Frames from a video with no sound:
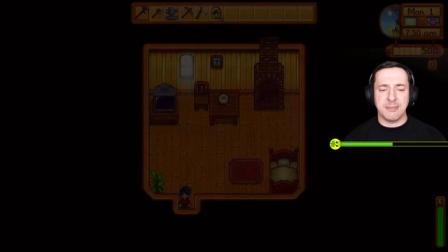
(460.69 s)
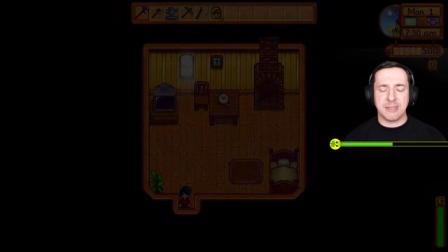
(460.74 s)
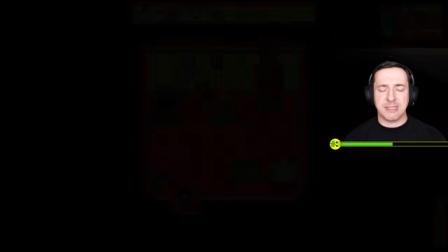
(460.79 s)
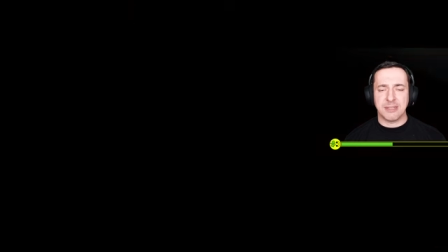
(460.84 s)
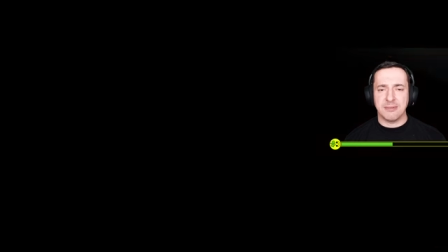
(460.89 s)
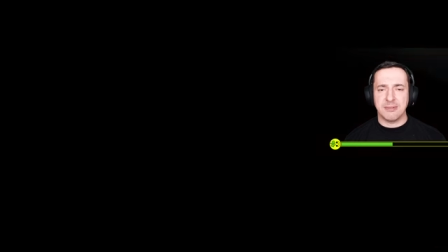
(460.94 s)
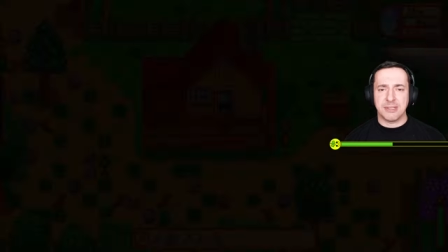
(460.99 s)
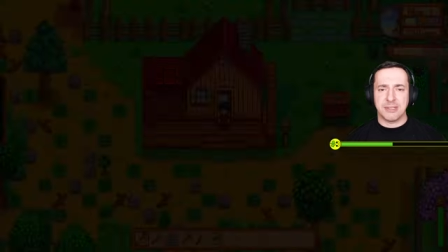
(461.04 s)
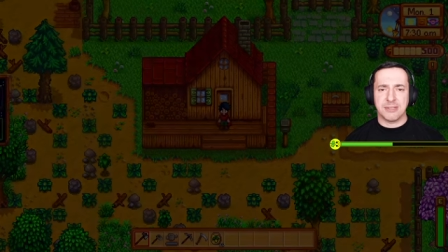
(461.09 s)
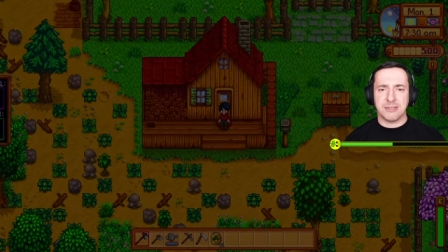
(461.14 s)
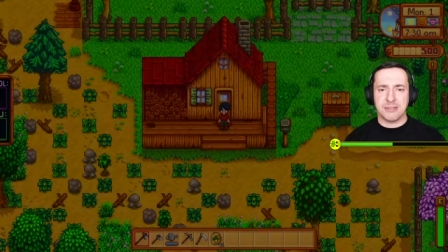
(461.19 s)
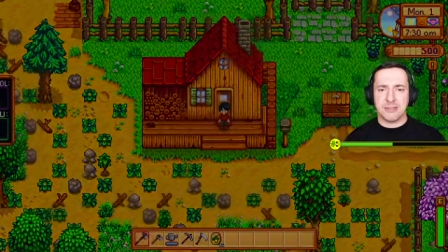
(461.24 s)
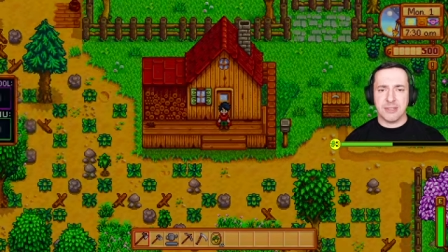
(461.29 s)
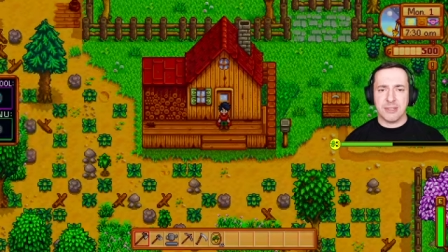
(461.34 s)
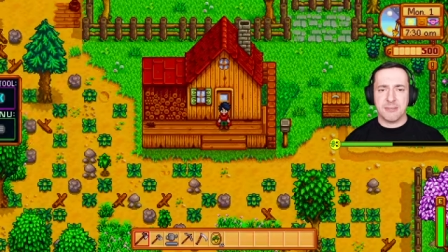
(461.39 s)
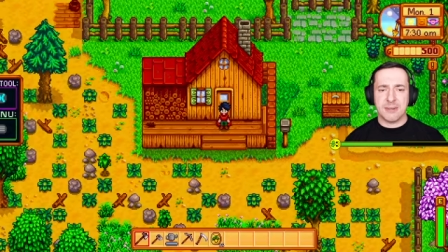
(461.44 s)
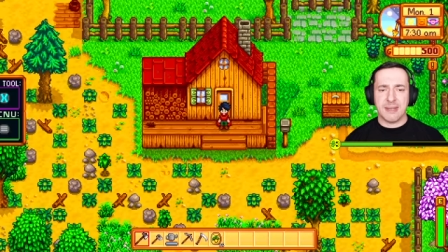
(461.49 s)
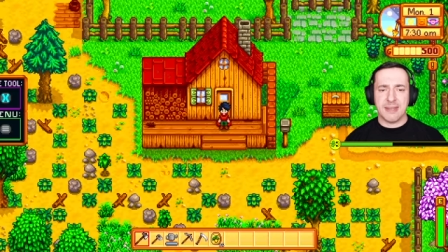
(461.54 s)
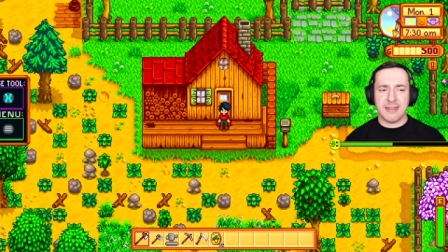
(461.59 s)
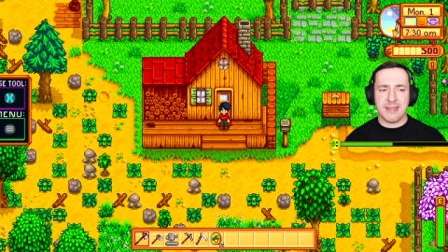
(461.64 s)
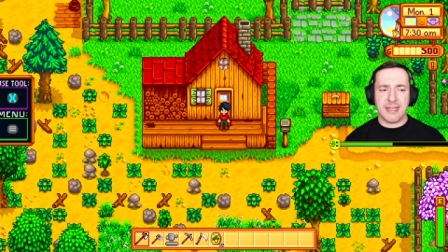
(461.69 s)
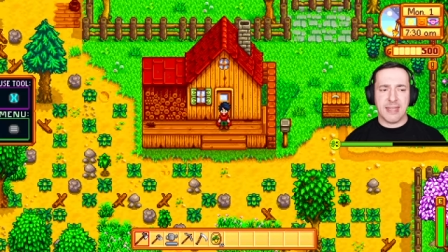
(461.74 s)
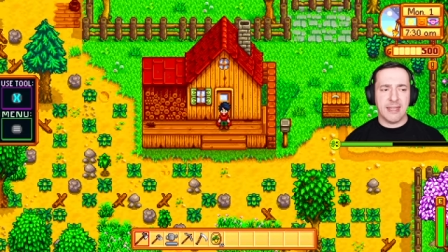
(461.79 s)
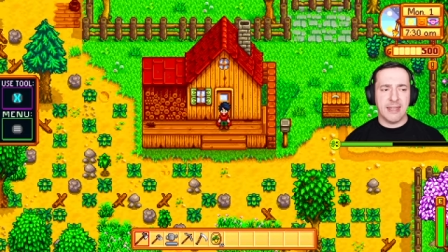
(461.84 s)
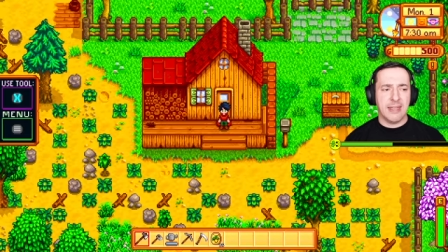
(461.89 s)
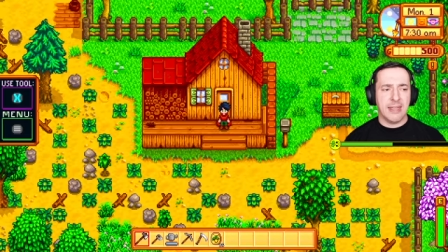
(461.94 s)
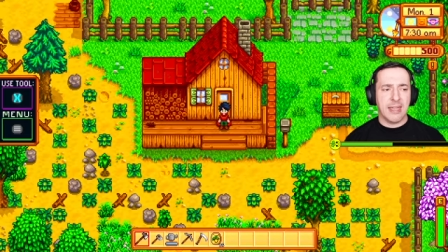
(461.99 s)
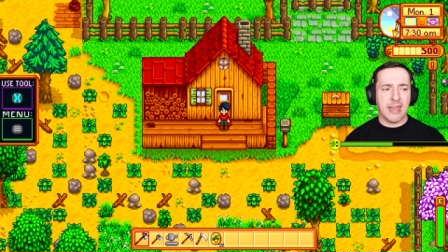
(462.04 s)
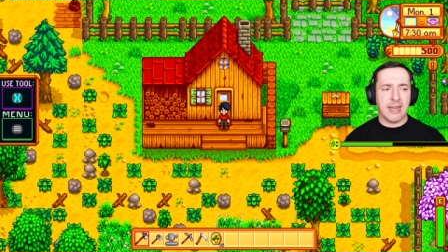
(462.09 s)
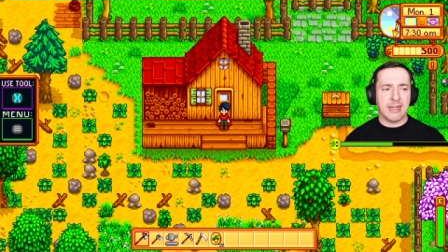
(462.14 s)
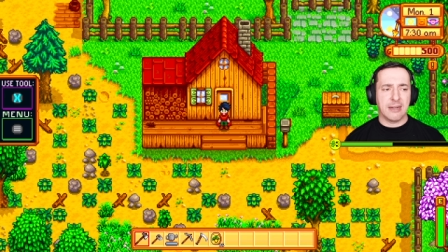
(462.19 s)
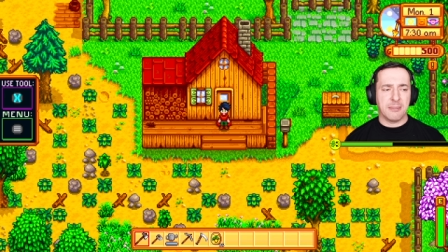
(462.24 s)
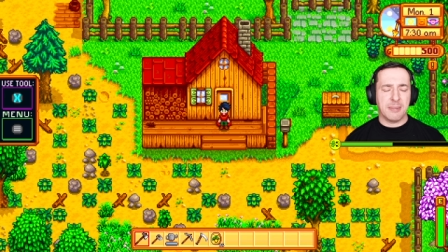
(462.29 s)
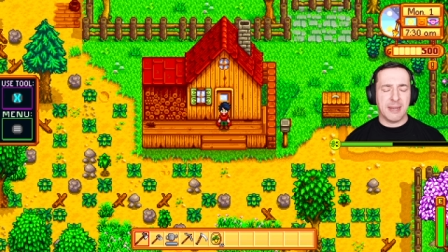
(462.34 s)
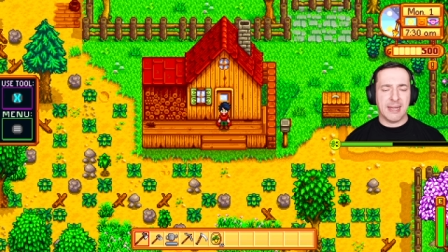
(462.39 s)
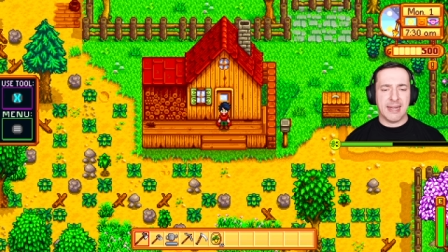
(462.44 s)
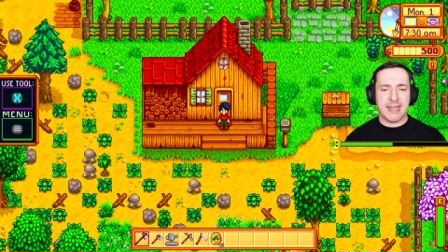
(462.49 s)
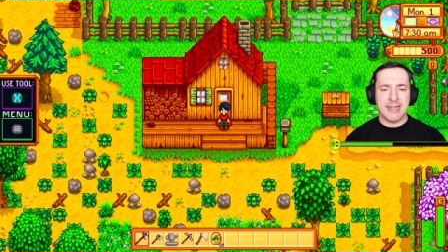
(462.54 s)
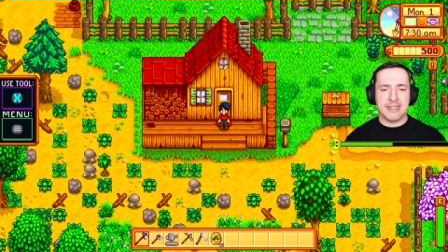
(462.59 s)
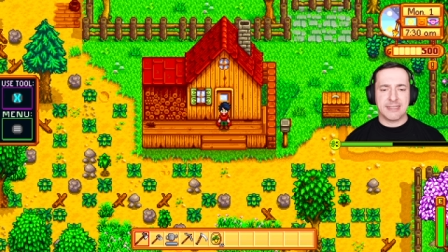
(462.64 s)
so we'll talk about that a little
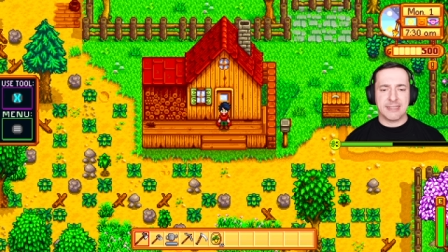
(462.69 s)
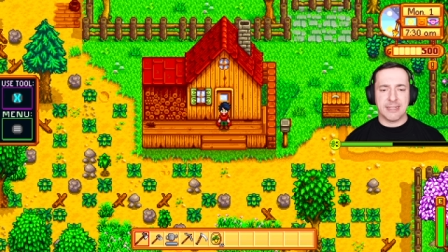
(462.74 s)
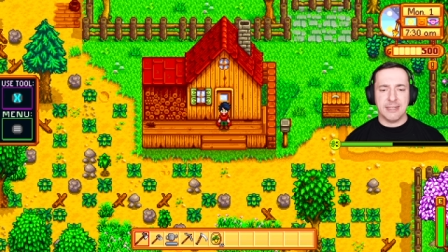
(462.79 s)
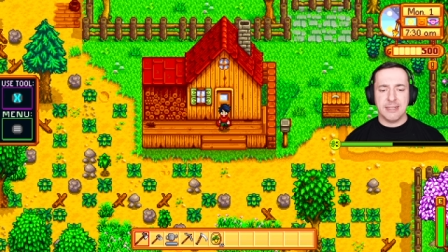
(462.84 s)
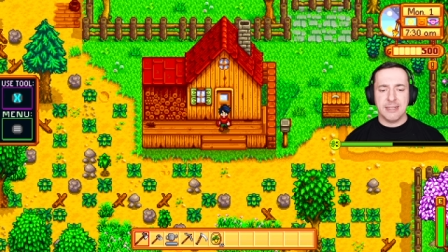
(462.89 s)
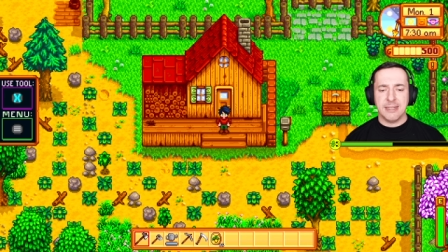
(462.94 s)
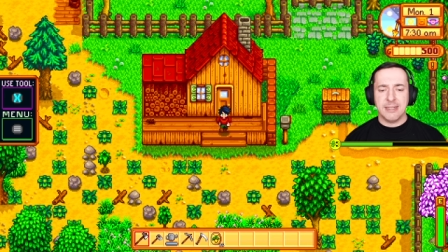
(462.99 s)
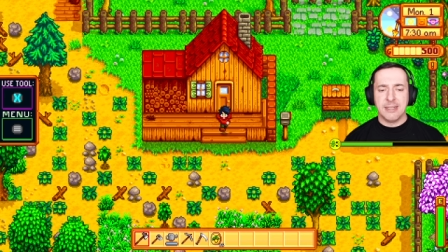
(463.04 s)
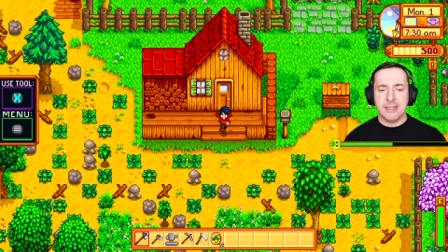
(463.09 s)
bit later.